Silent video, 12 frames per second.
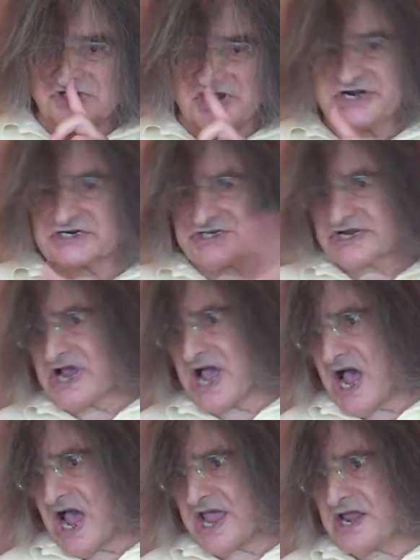So here's a
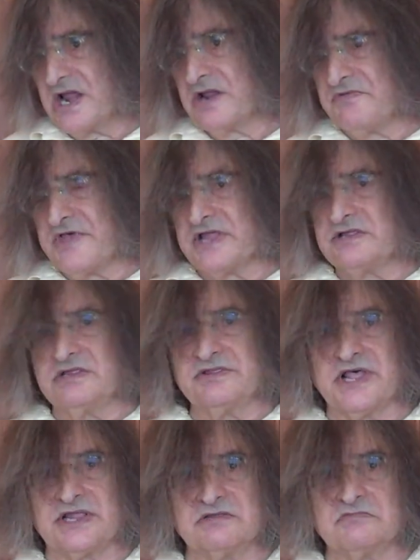guy that
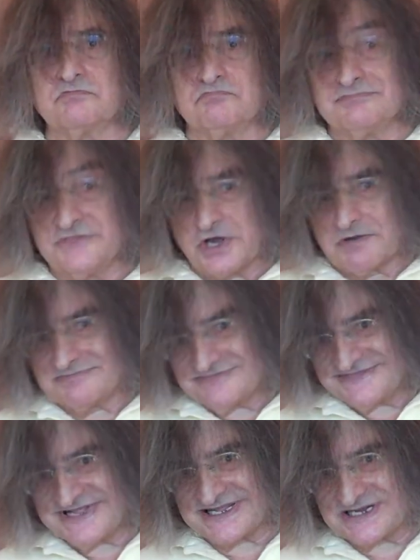you know,
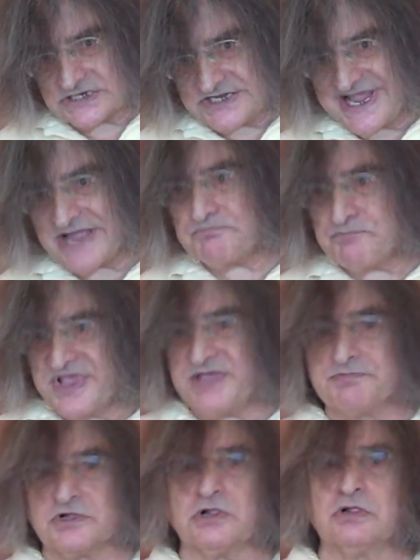could get
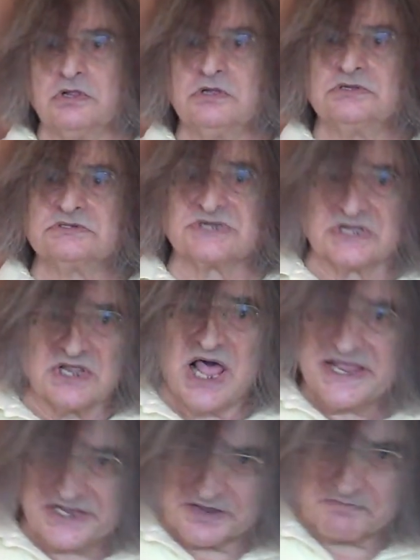people to
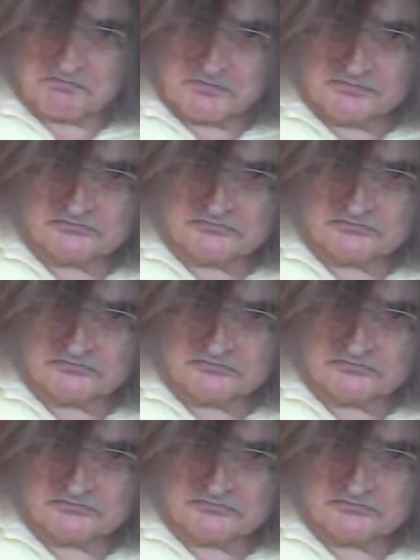like him.